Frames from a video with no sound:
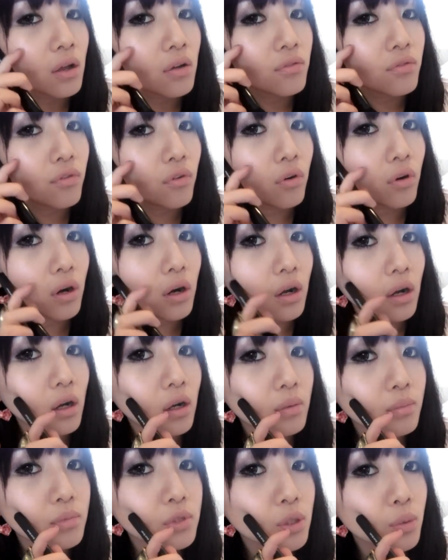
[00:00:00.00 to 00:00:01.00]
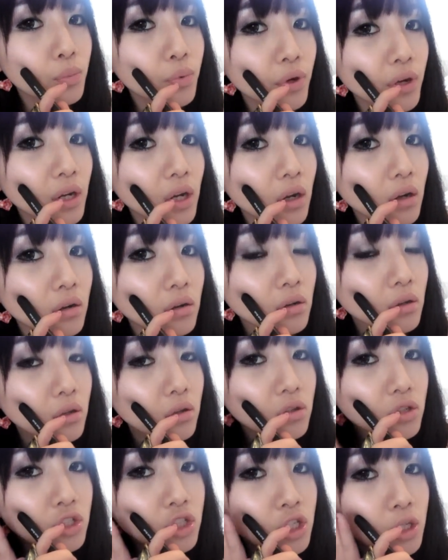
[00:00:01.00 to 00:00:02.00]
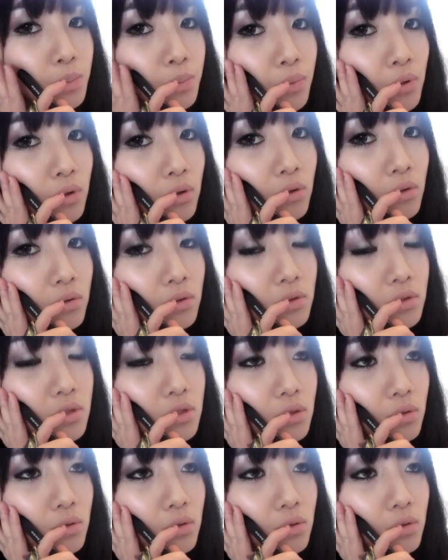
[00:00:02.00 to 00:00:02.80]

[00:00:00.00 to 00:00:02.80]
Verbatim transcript: for to bring out your cheekbones,